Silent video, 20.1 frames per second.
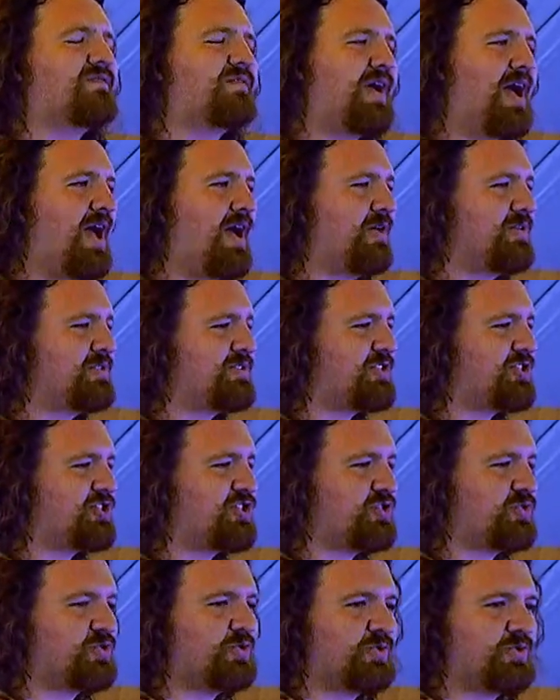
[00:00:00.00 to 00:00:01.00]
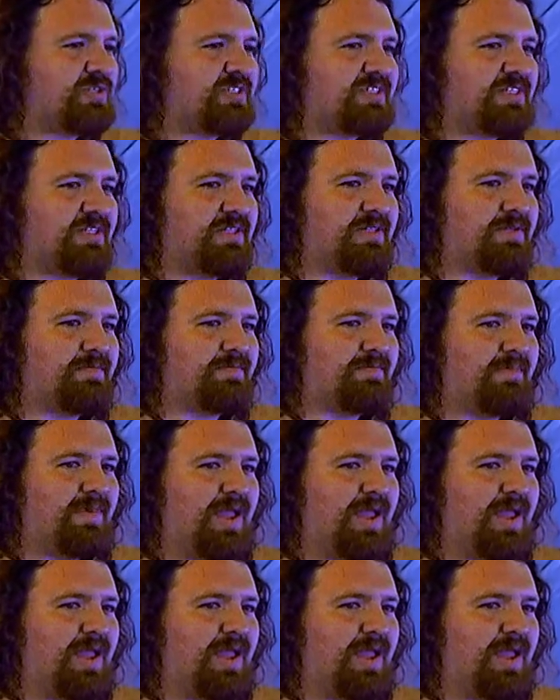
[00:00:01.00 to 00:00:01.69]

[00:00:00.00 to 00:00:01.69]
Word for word: How's Jerusalem